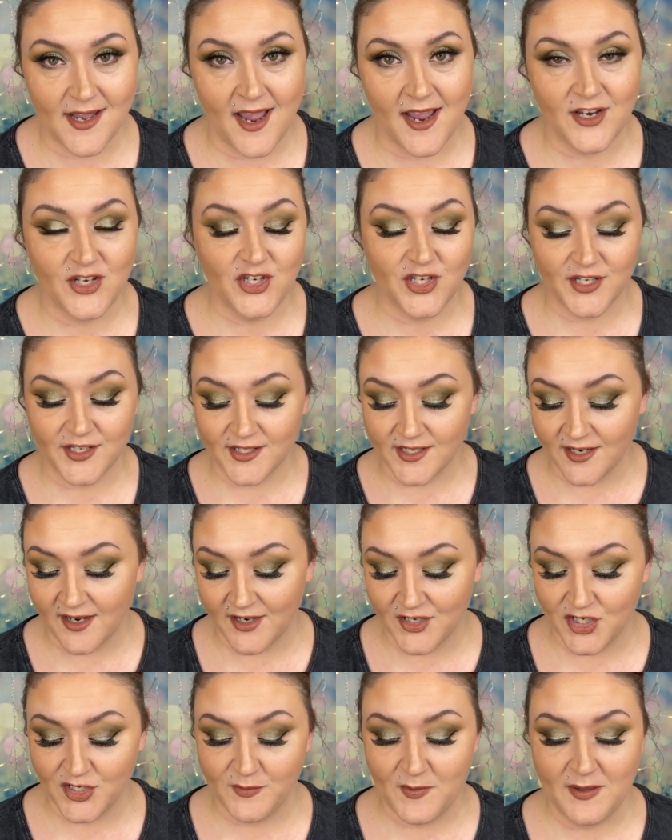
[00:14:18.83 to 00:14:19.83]
I just
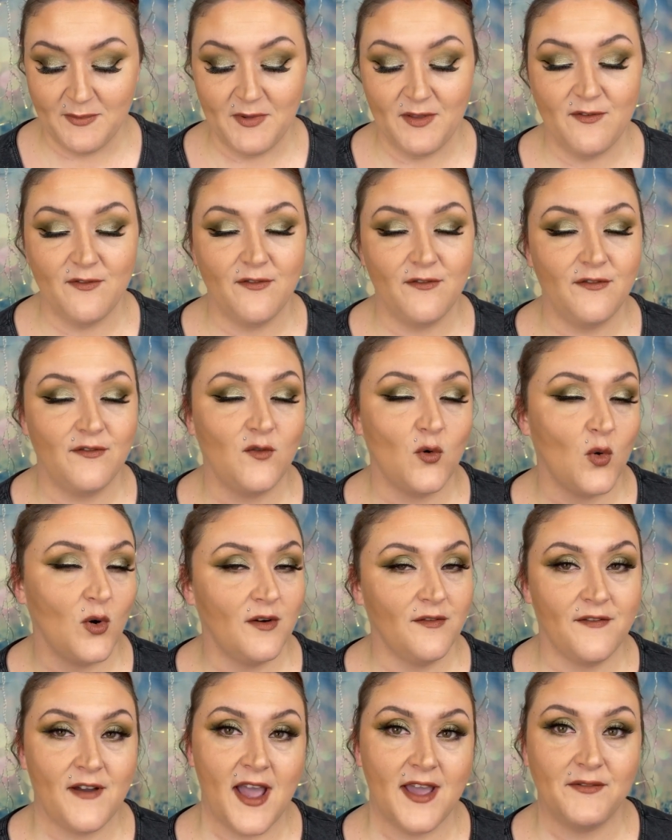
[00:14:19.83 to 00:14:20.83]
touched maybe 4
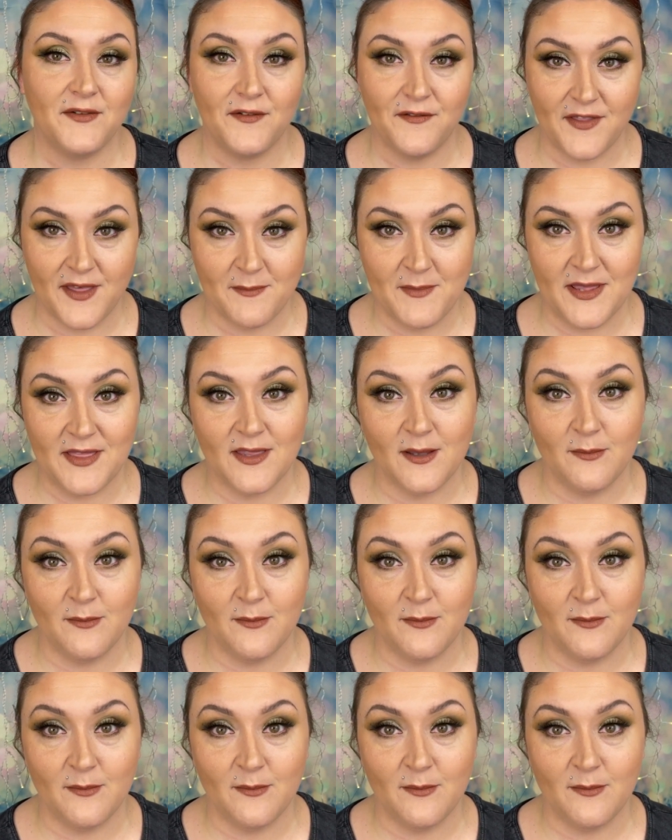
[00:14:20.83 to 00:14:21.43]
or 5 of them at the